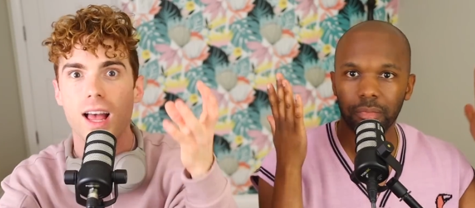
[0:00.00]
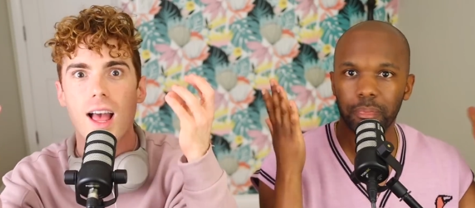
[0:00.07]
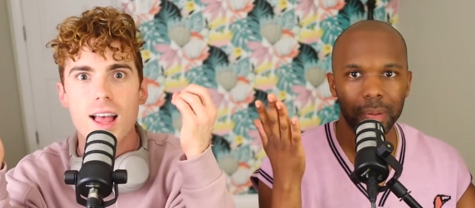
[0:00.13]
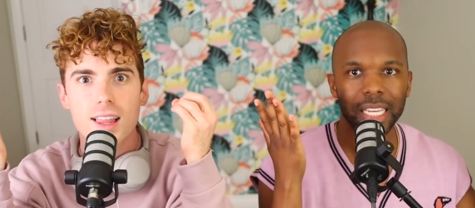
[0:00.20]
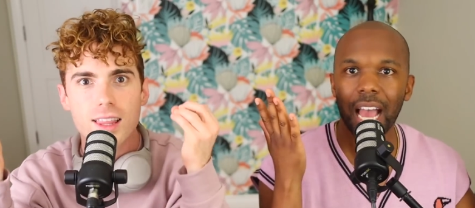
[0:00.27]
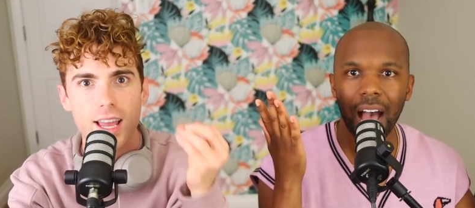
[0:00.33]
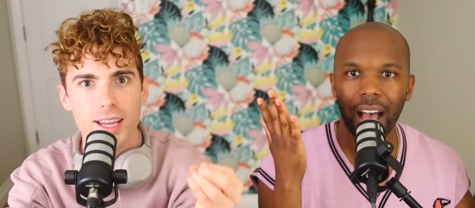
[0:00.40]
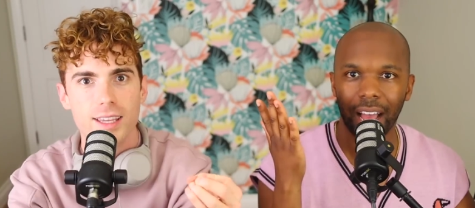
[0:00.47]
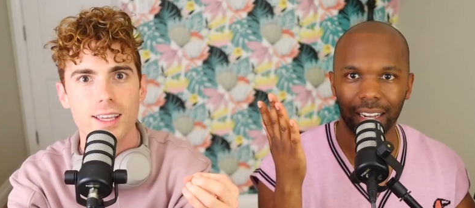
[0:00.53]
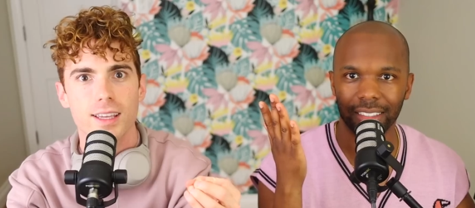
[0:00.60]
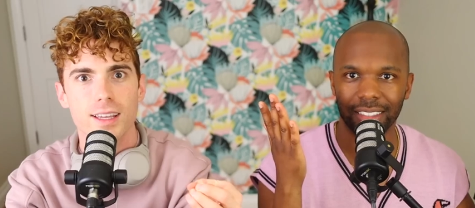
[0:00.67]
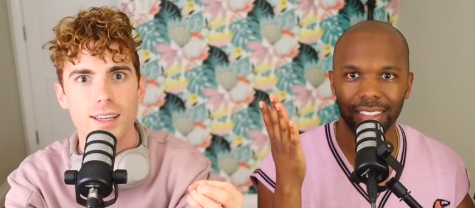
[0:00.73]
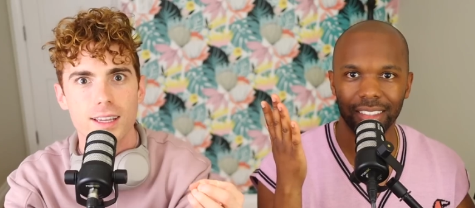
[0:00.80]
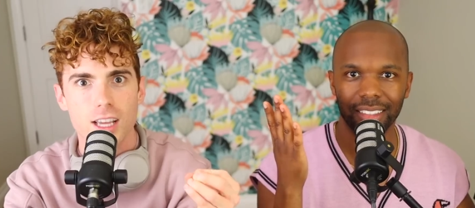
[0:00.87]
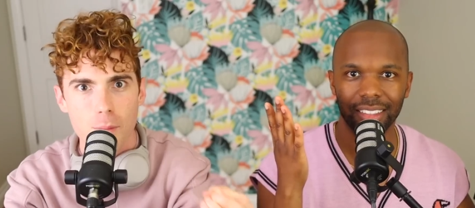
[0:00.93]
Speaker 1: Beyond.
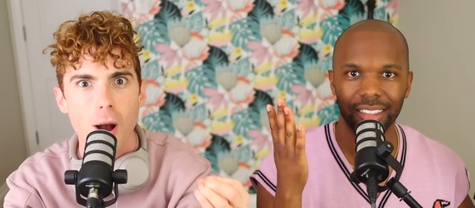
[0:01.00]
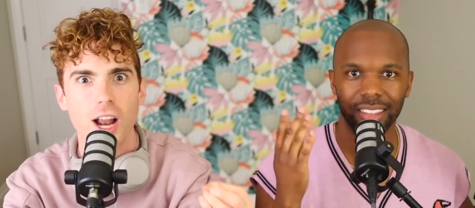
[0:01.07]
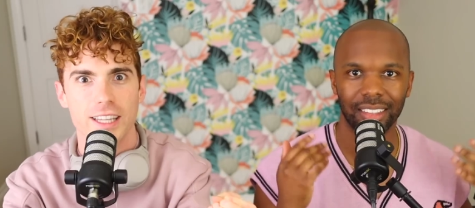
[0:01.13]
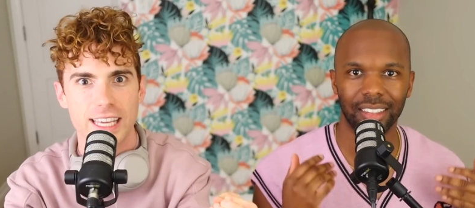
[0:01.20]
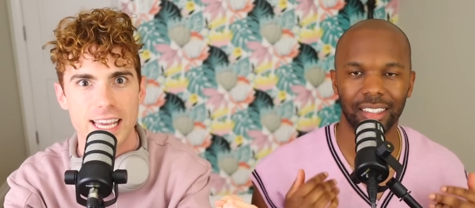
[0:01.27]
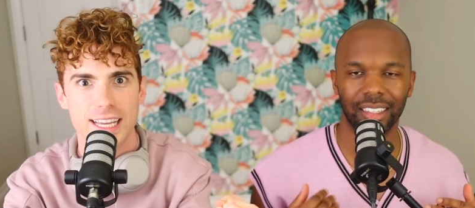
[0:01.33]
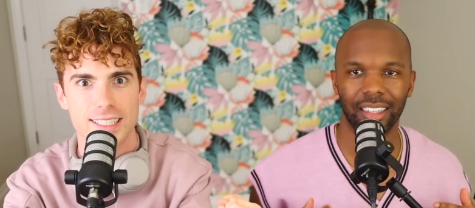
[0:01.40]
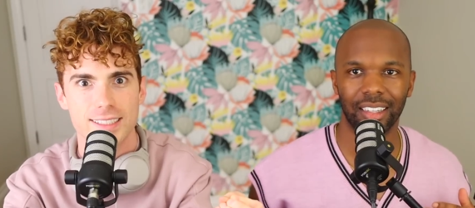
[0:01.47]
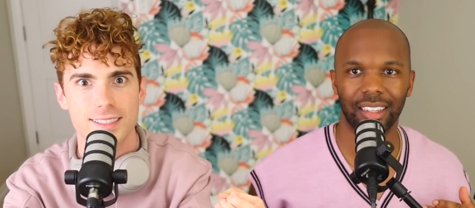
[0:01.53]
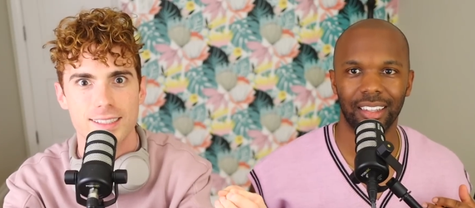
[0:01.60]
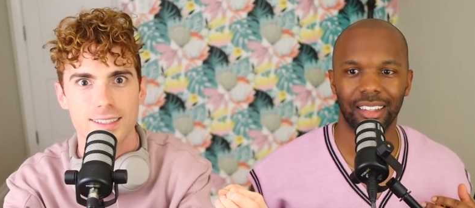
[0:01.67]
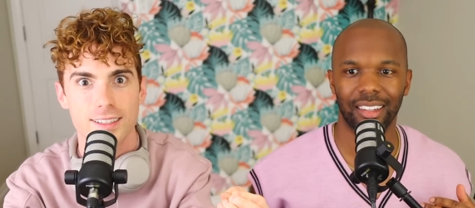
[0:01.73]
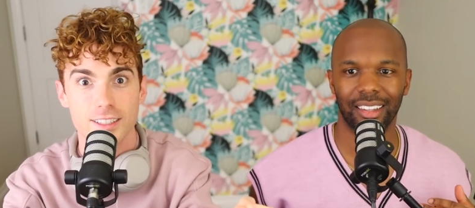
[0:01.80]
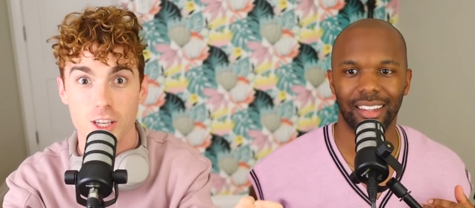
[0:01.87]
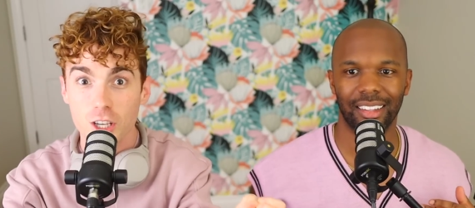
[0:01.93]
Like, come on, kids.
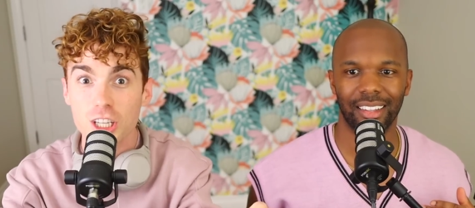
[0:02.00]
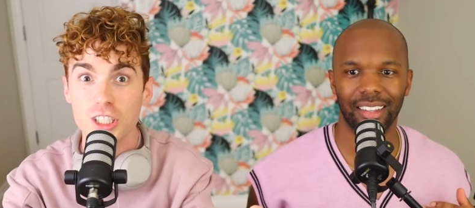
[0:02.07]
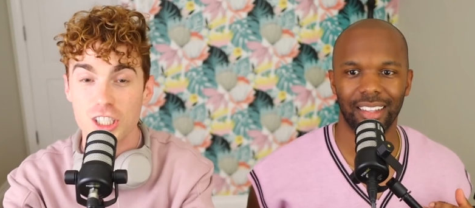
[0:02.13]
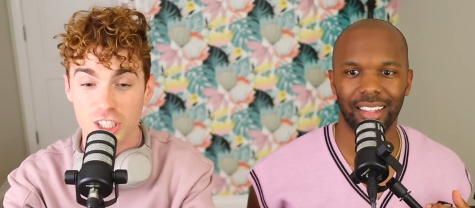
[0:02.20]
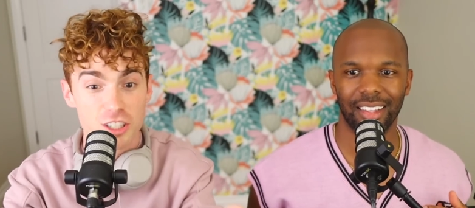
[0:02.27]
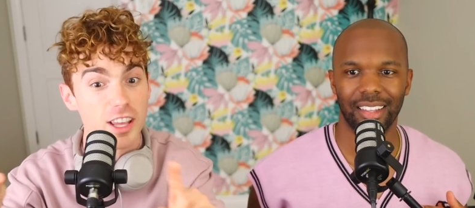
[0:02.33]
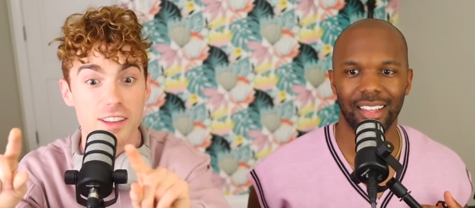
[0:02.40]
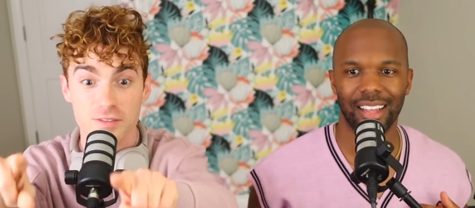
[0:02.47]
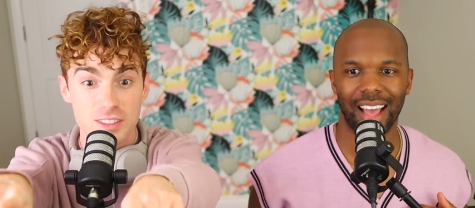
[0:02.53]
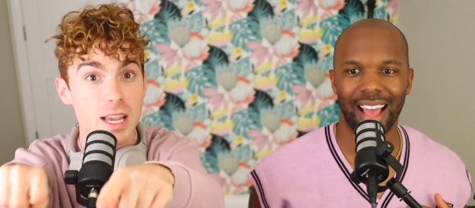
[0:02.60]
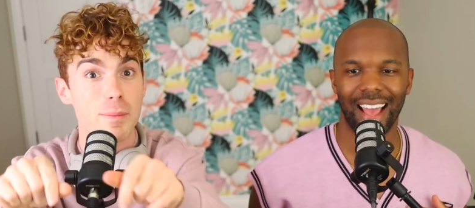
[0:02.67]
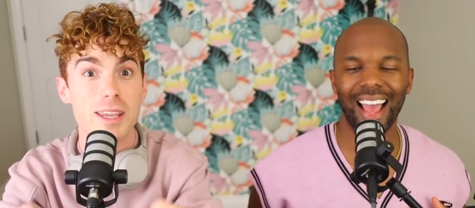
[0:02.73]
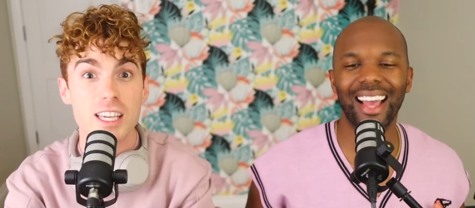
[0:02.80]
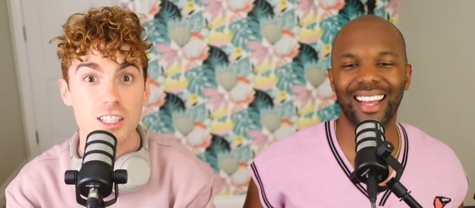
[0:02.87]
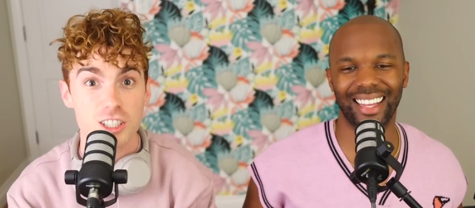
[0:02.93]
You can if
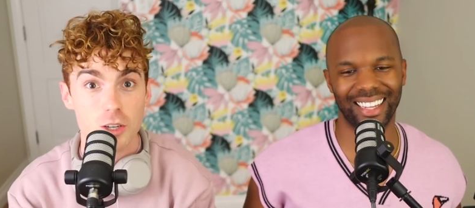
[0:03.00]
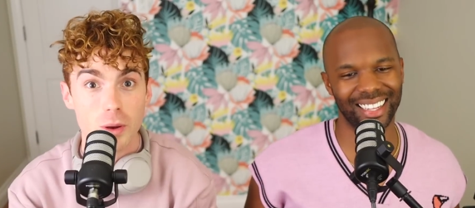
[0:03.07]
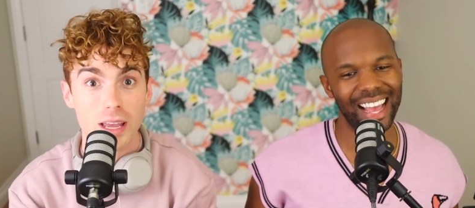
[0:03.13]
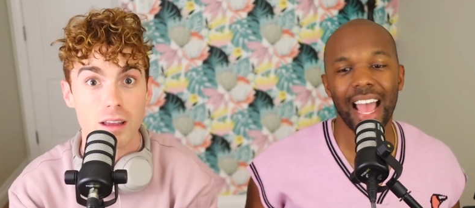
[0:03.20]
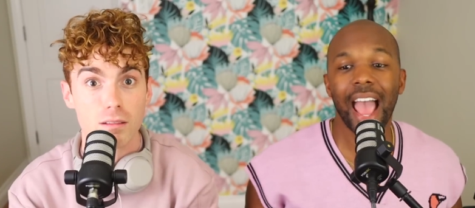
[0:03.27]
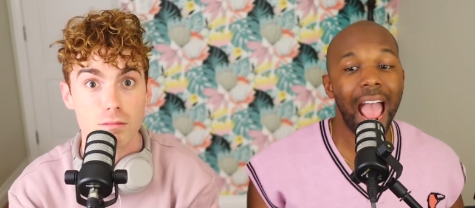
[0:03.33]
Demi can do it,